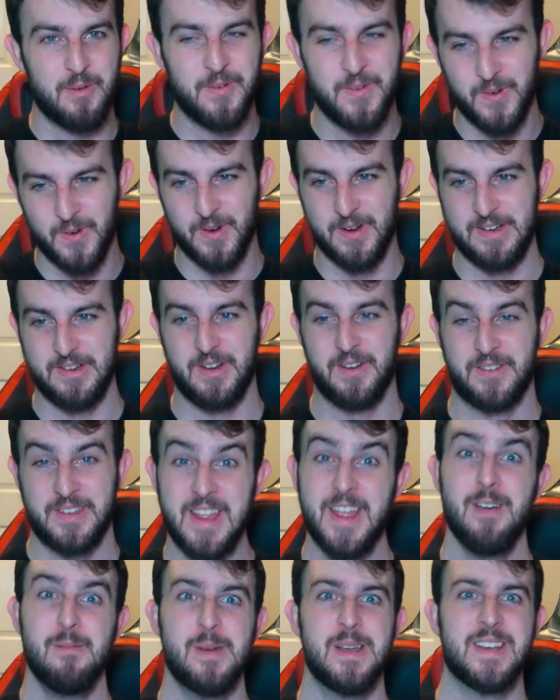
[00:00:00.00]
they were before. And
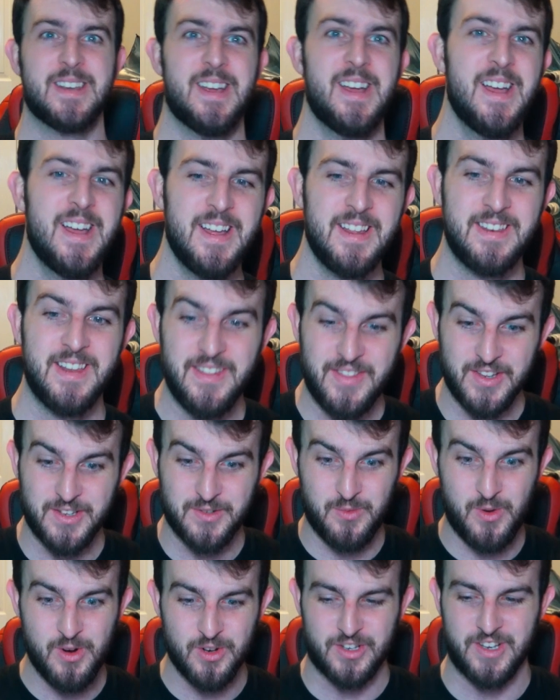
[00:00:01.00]
you're like, damn it,
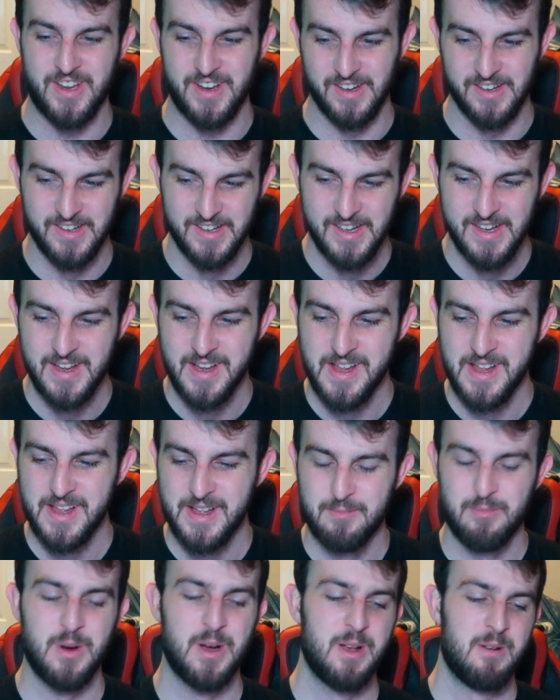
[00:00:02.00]
nothing's working.
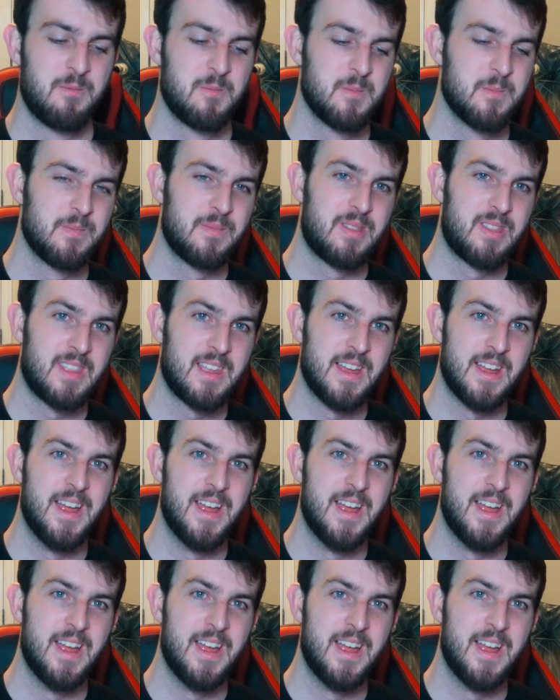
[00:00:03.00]
But